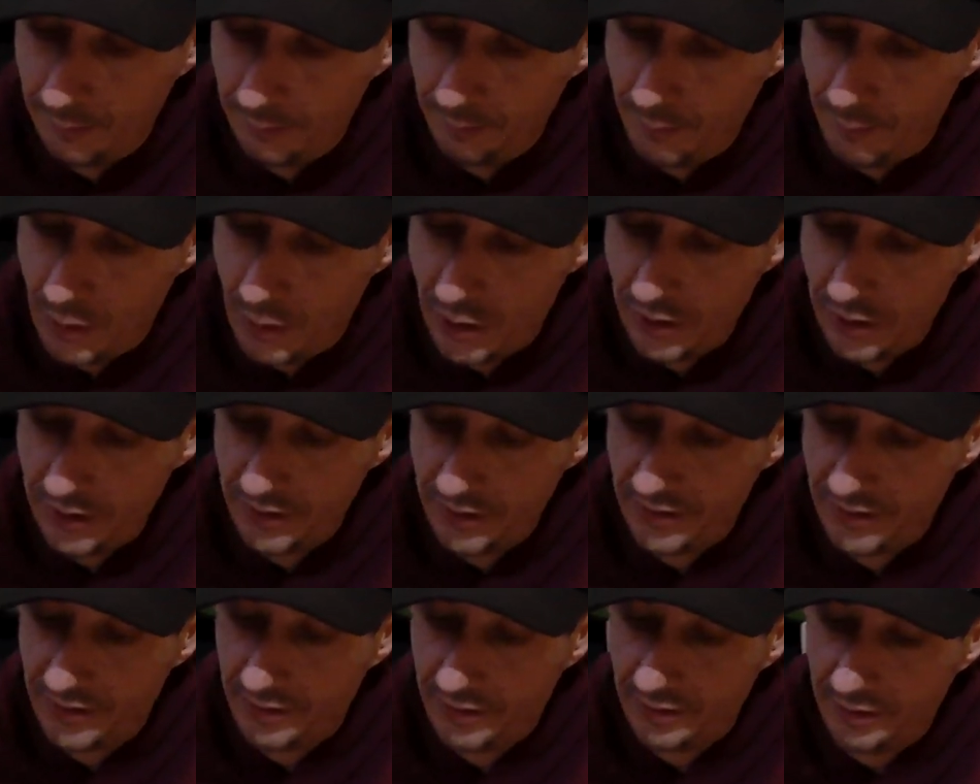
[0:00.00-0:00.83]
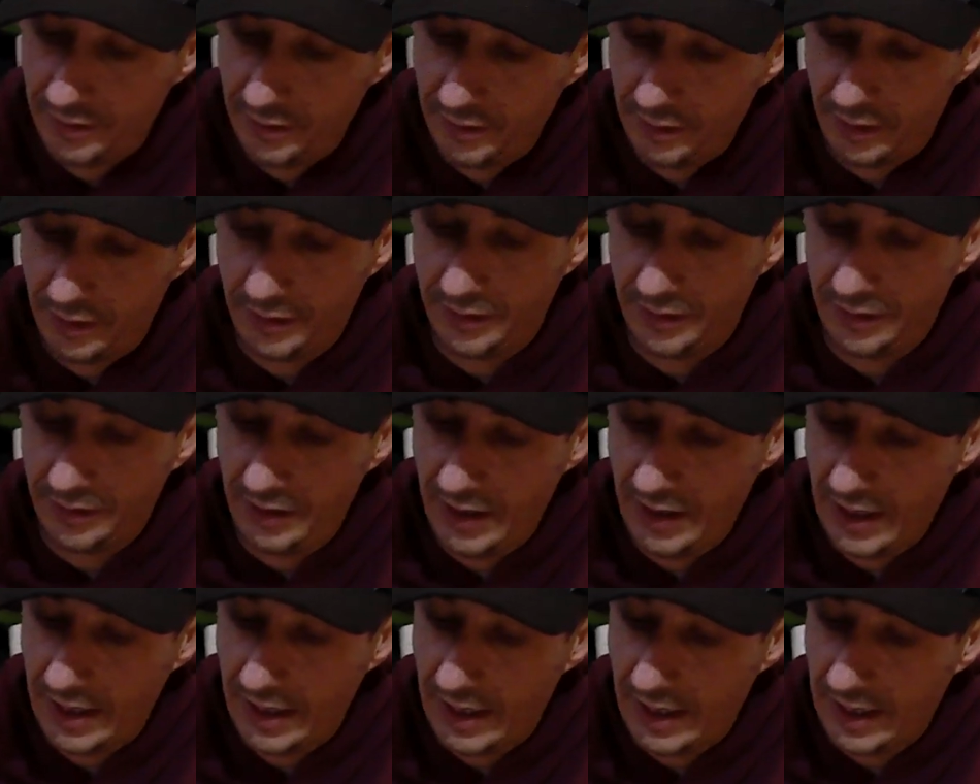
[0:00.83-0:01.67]
mine's,
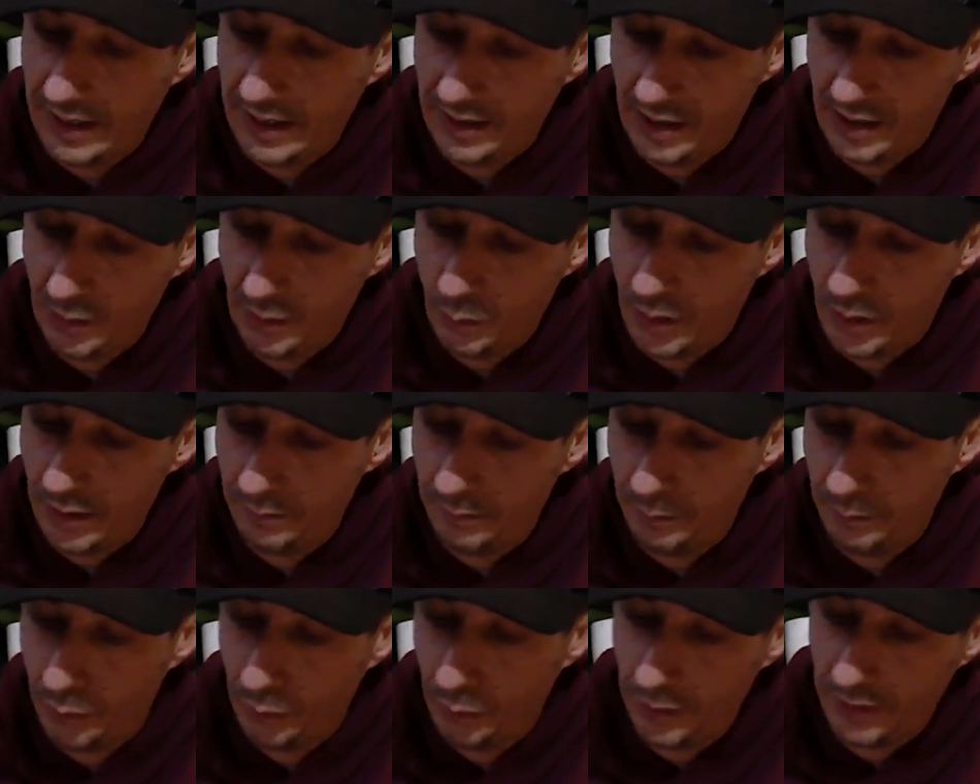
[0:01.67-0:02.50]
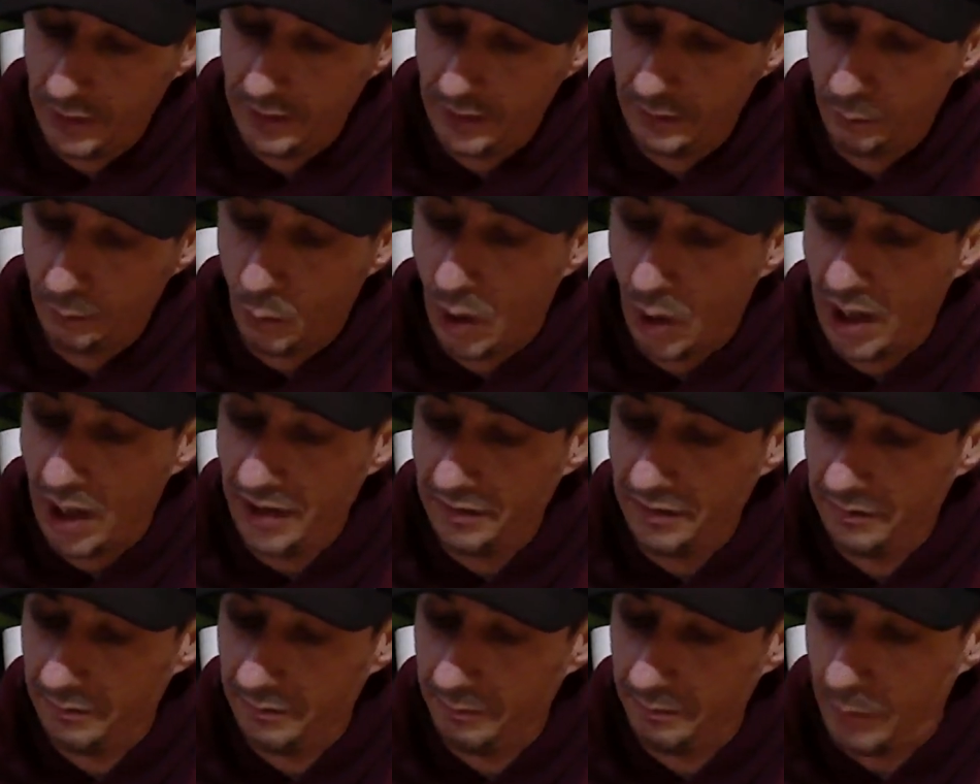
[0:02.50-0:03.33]
yeah,
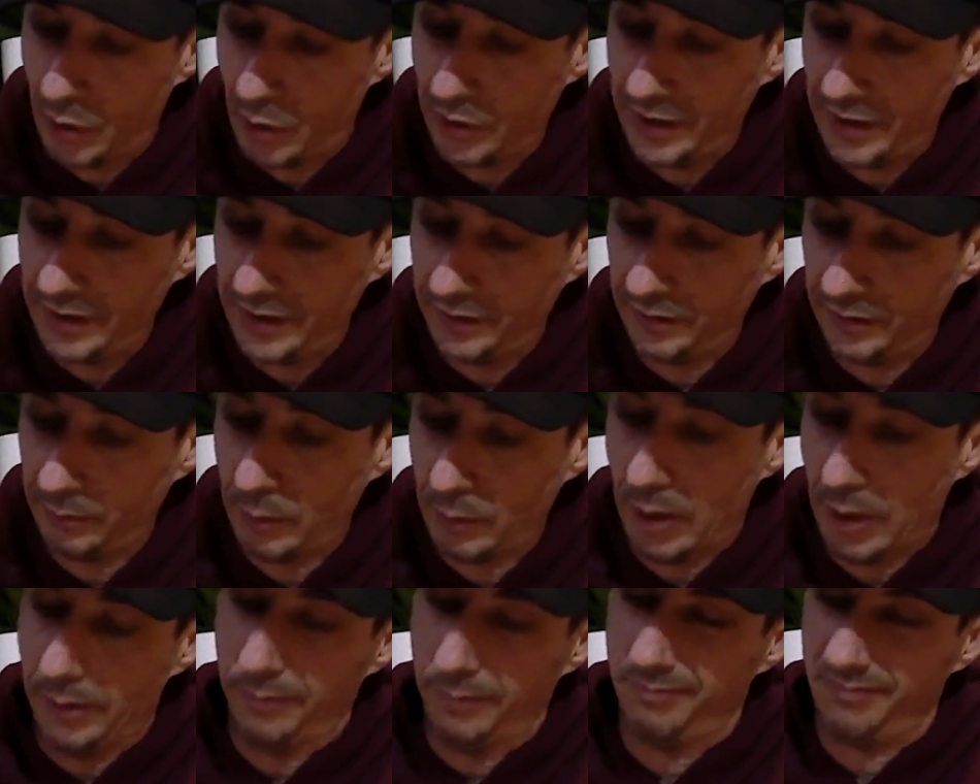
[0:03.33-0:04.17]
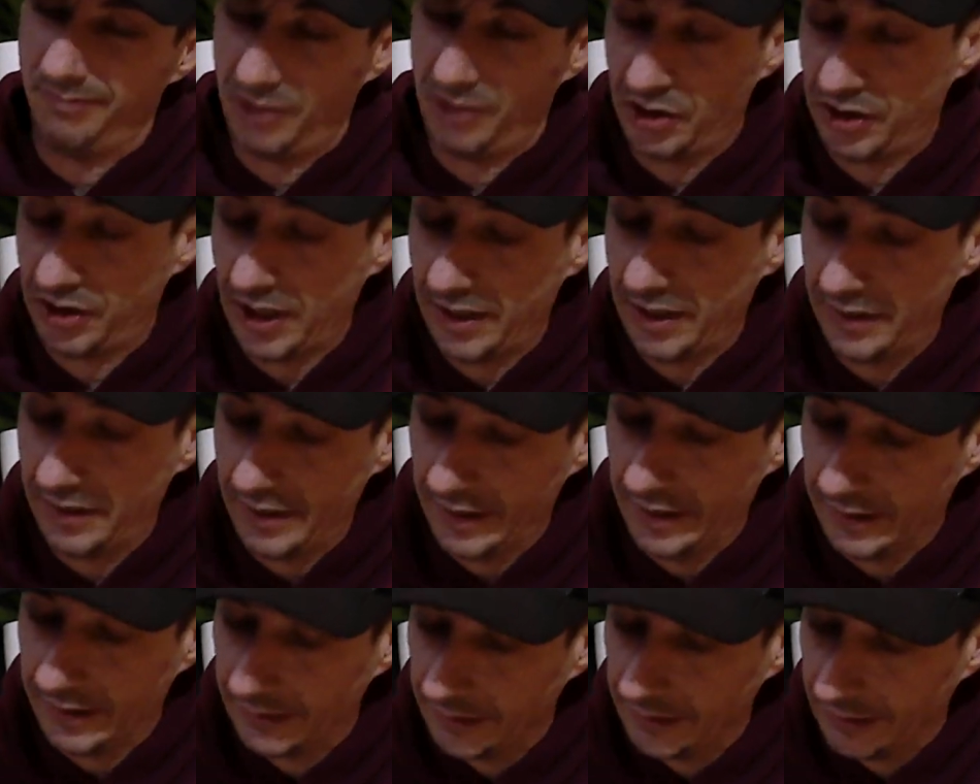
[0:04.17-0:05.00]
81.1 mine is, well, just
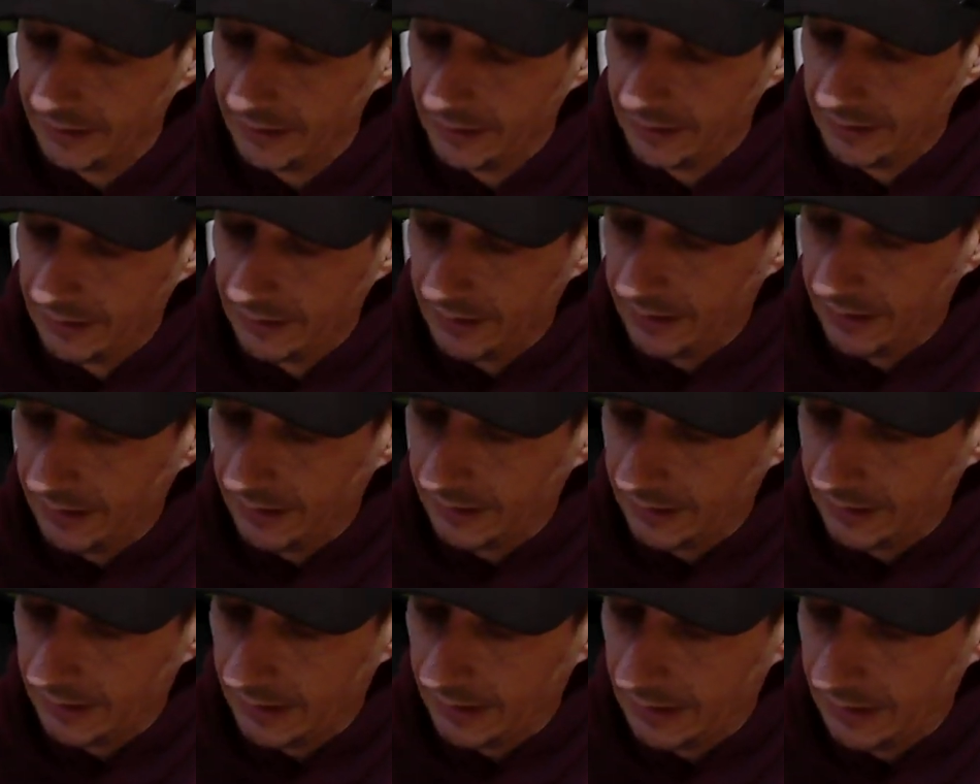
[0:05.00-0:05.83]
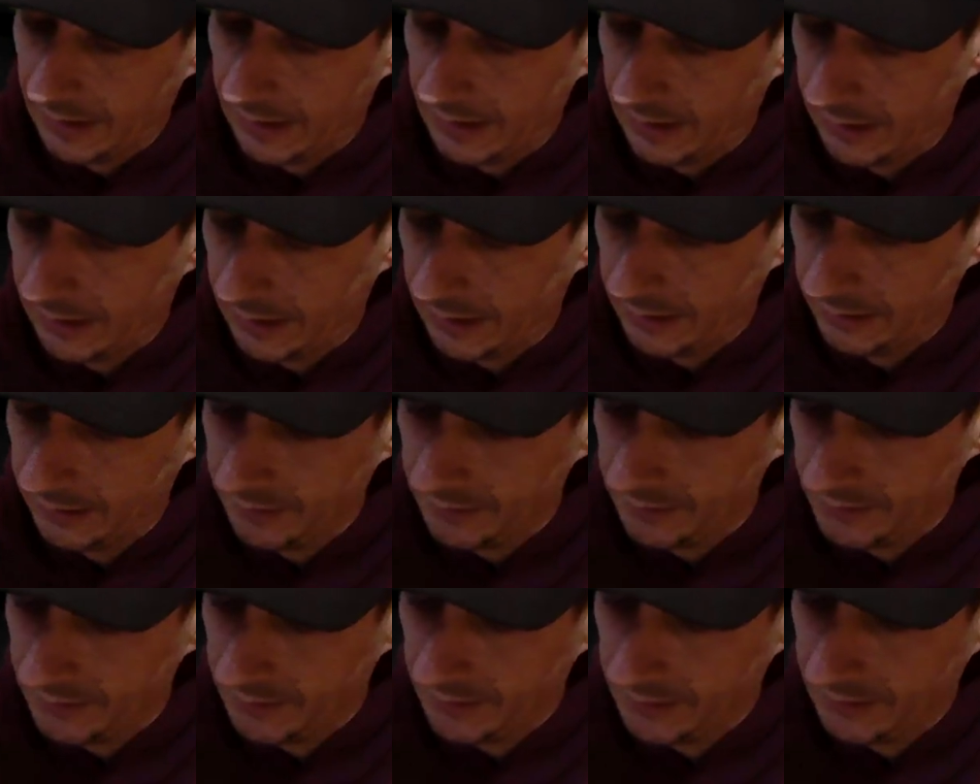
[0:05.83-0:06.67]
under.
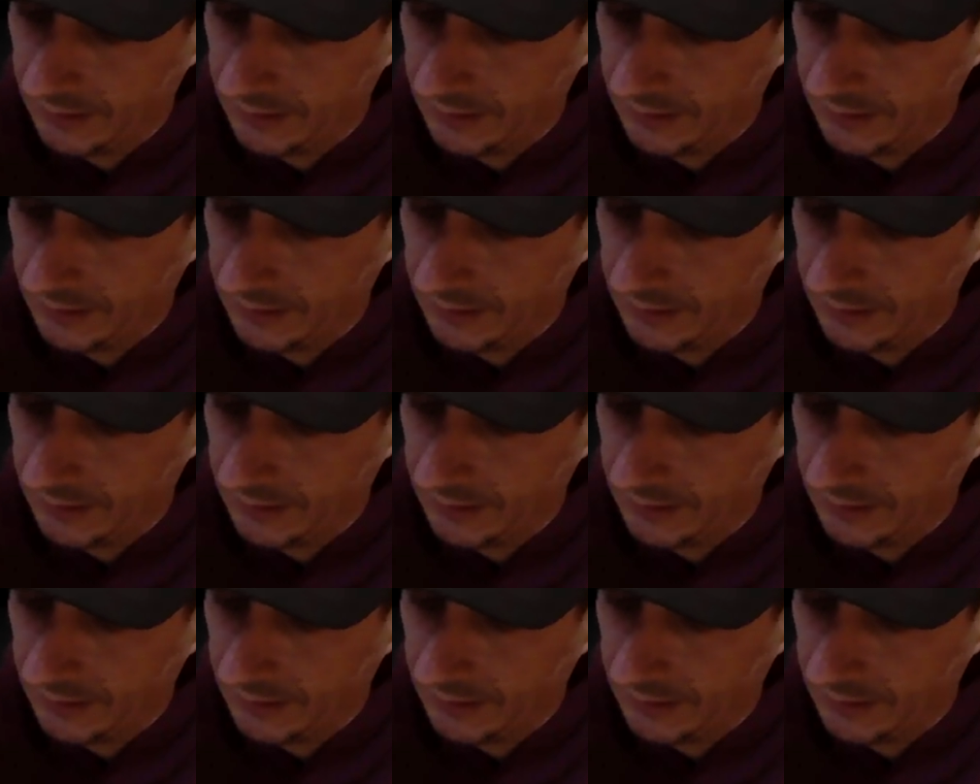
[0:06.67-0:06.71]
And